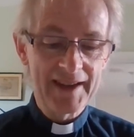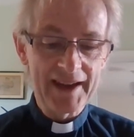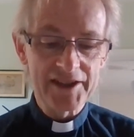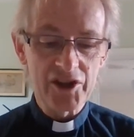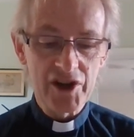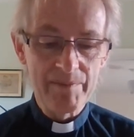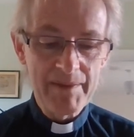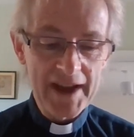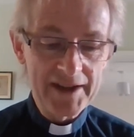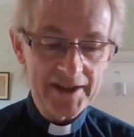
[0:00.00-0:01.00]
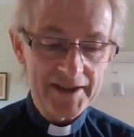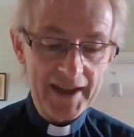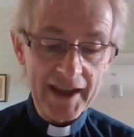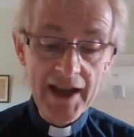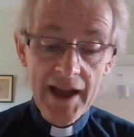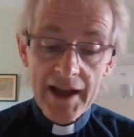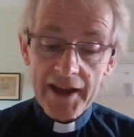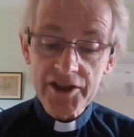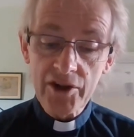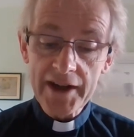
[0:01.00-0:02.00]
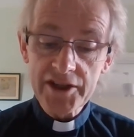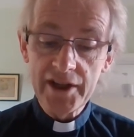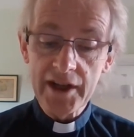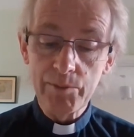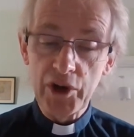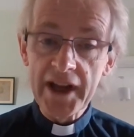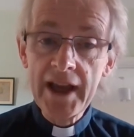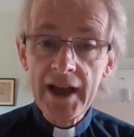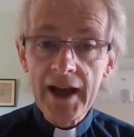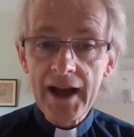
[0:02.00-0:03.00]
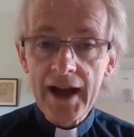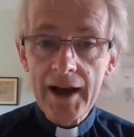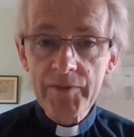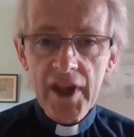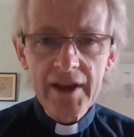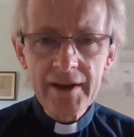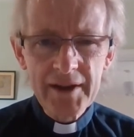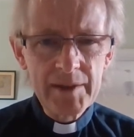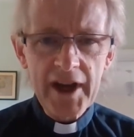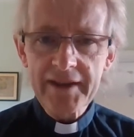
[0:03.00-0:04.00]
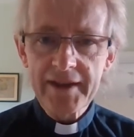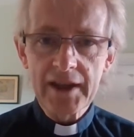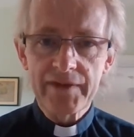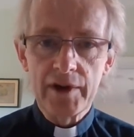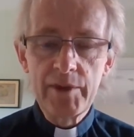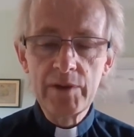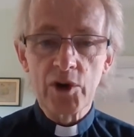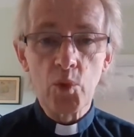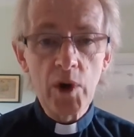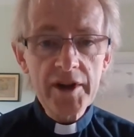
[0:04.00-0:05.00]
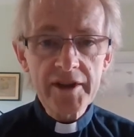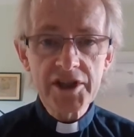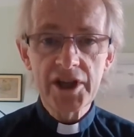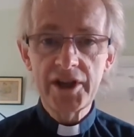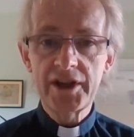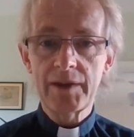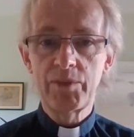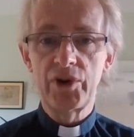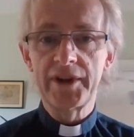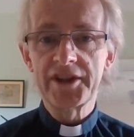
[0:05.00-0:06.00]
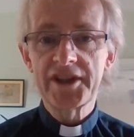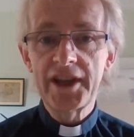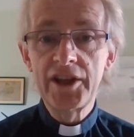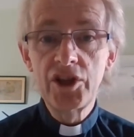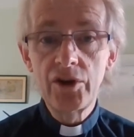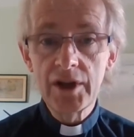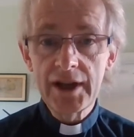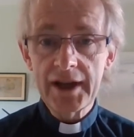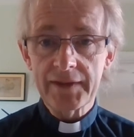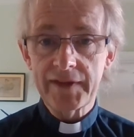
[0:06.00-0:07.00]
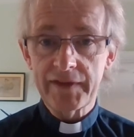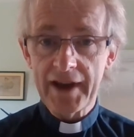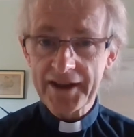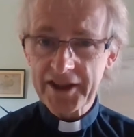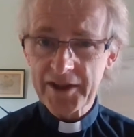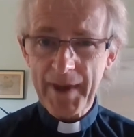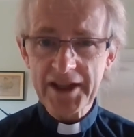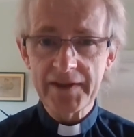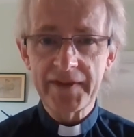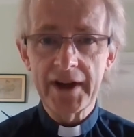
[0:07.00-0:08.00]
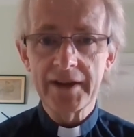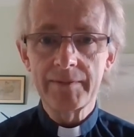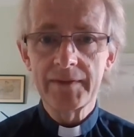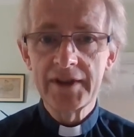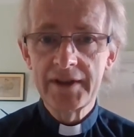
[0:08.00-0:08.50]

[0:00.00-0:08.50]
That is a tremendous thing. It's a great turning point. Um, you might think for a moment, what are the turning points in your life if you had to specify them?